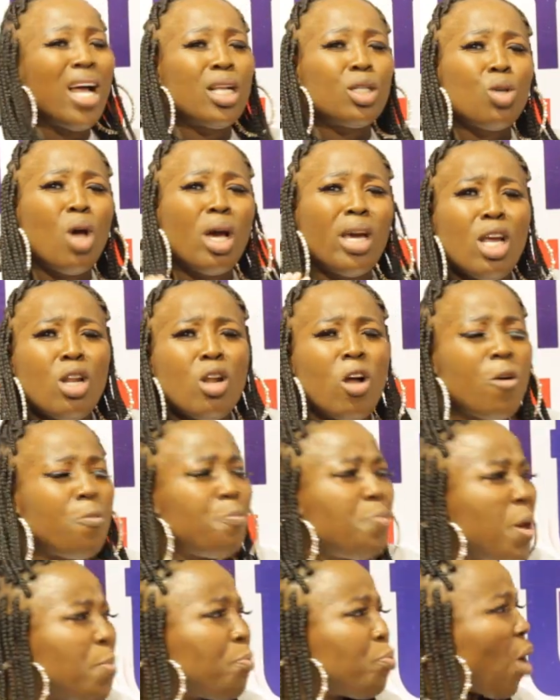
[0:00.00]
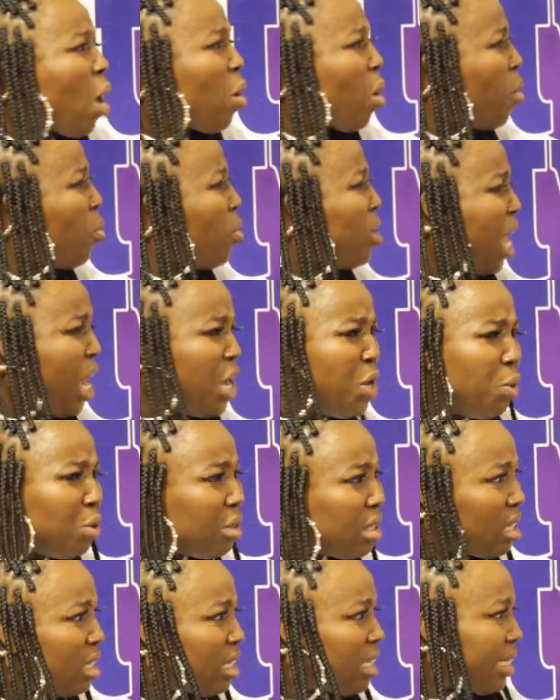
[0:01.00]
are talking of people awomo ye
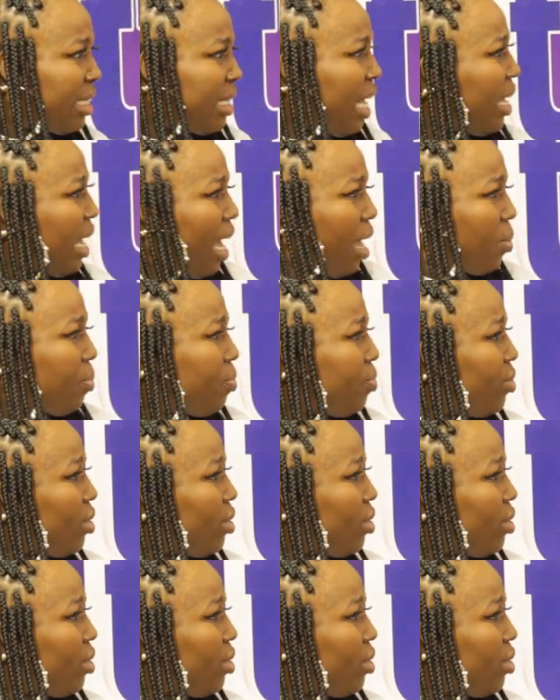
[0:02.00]
youth te sey ye.